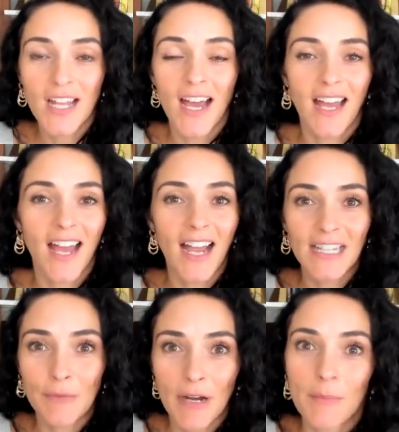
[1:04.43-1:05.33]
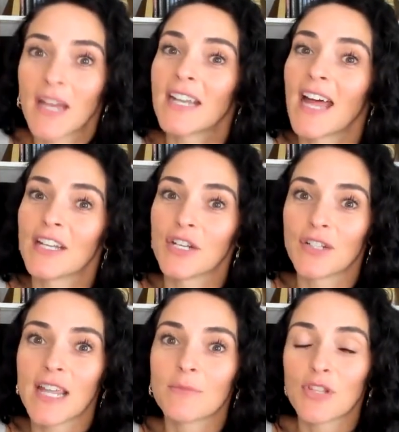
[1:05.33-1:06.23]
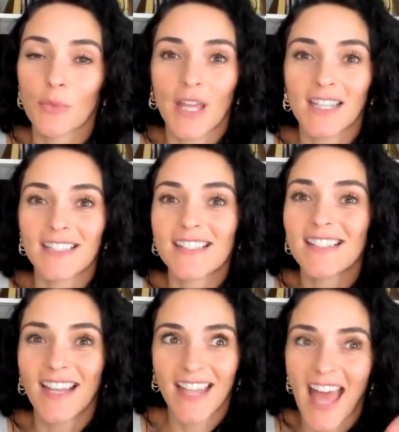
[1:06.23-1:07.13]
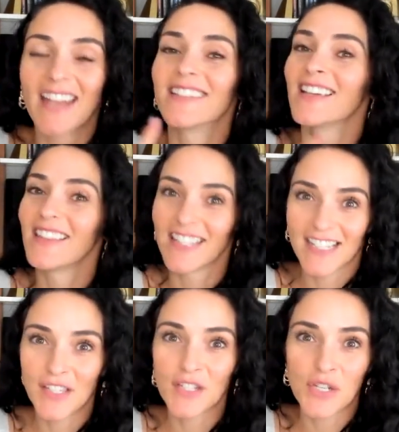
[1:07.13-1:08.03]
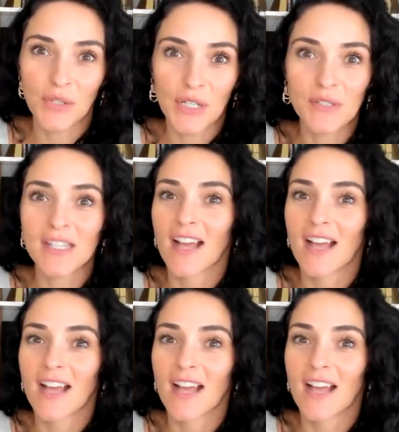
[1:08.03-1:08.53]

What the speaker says: I highly recommend adding your name to the waitlist. Again, links in the show notes.